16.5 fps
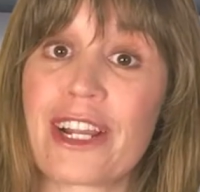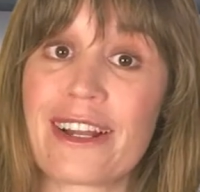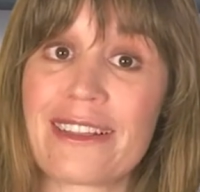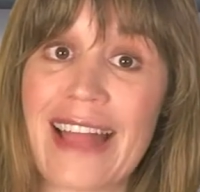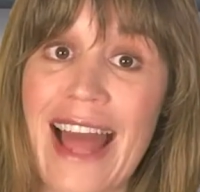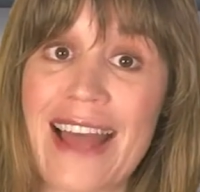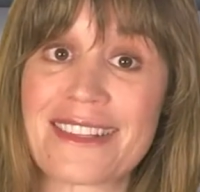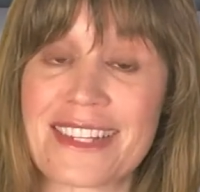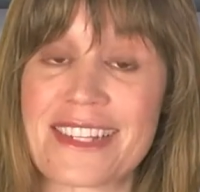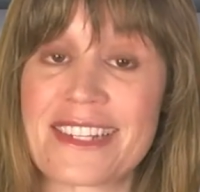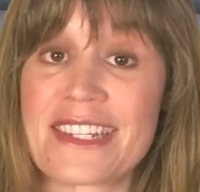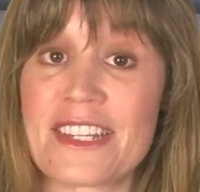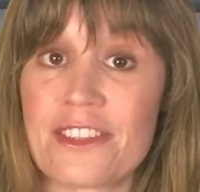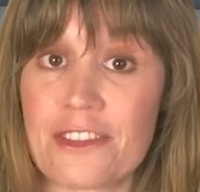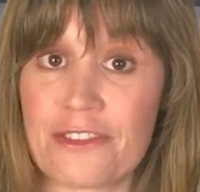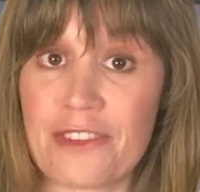classes
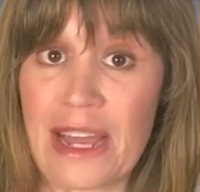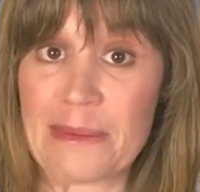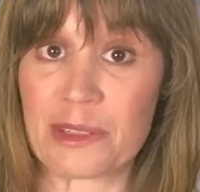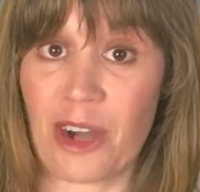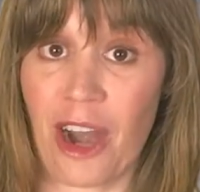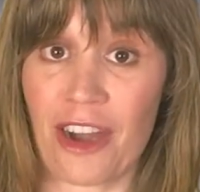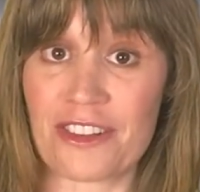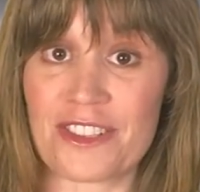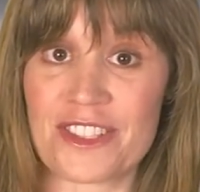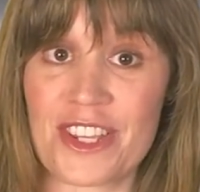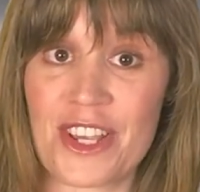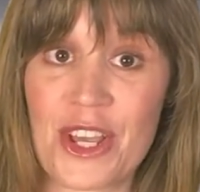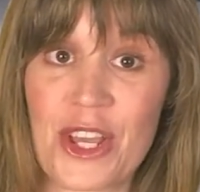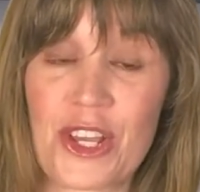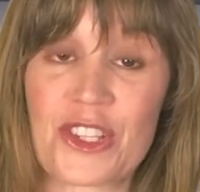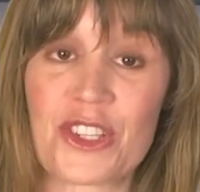in the fiber arts
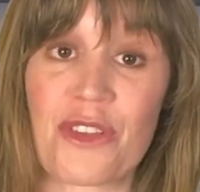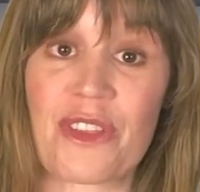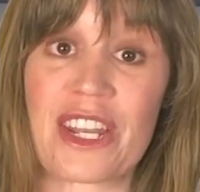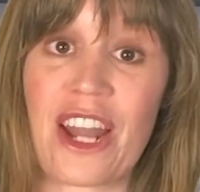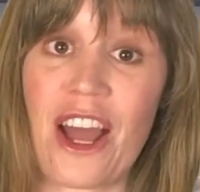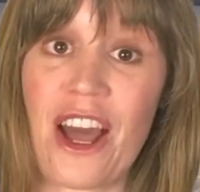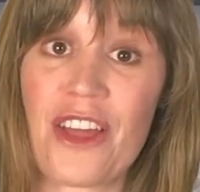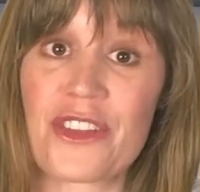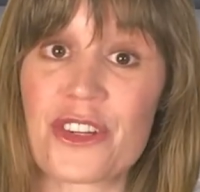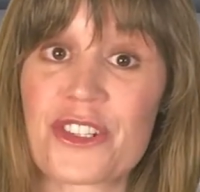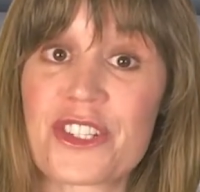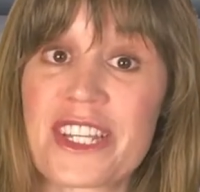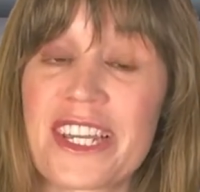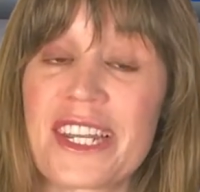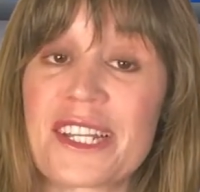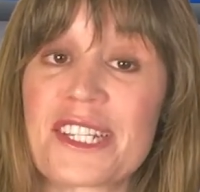so that others
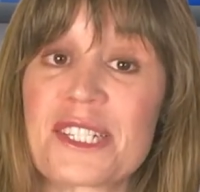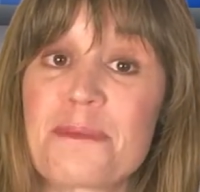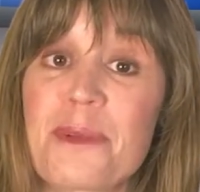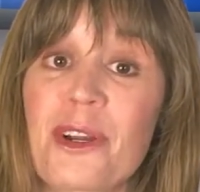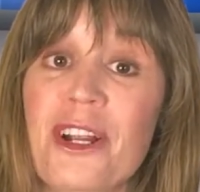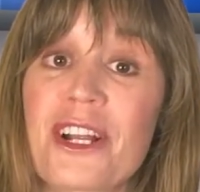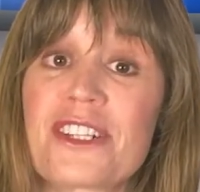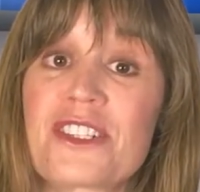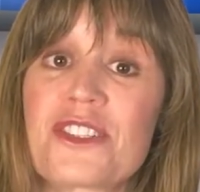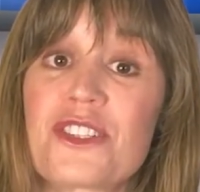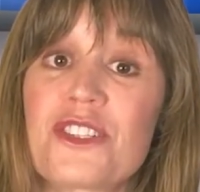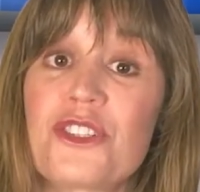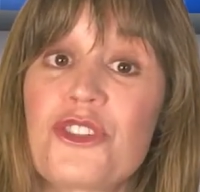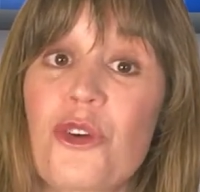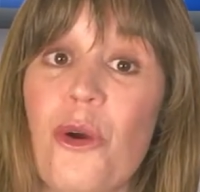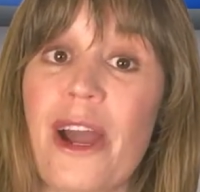can experience the
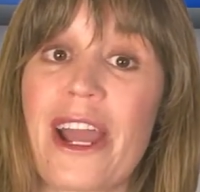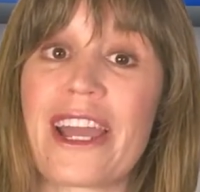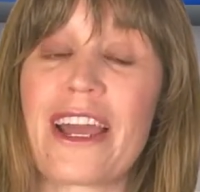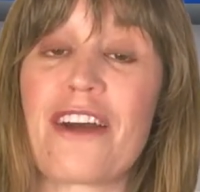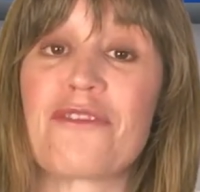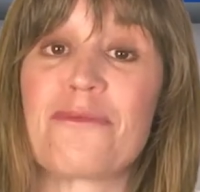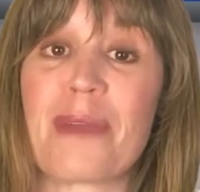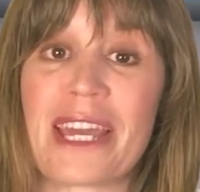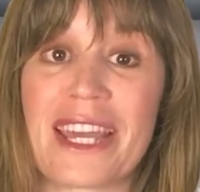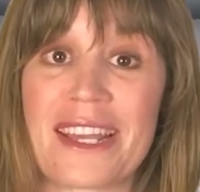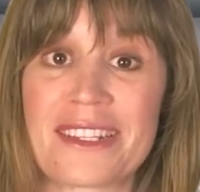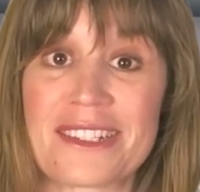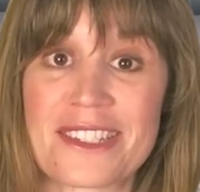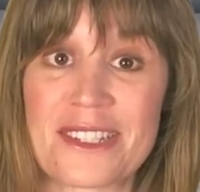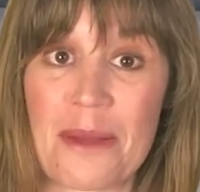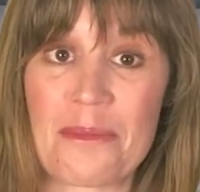joy of making
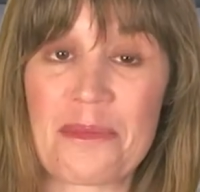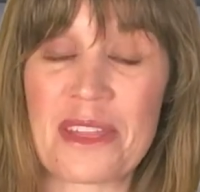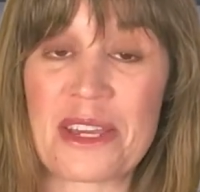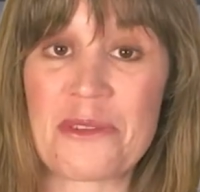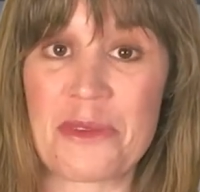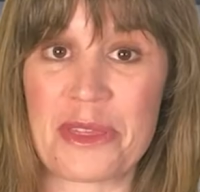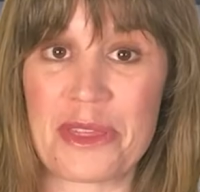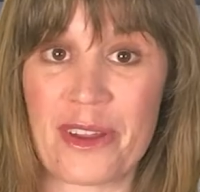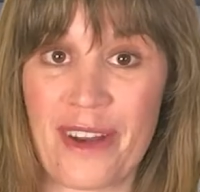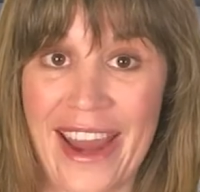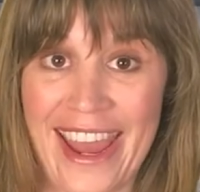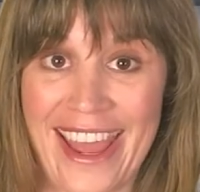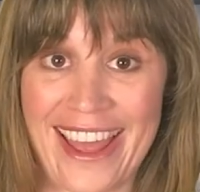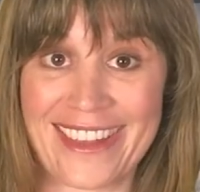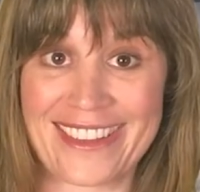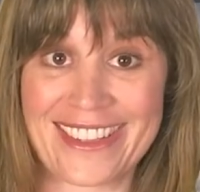something with their
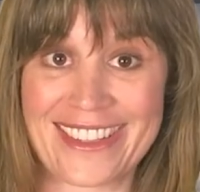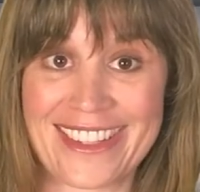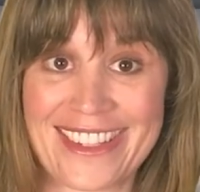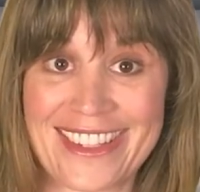hands.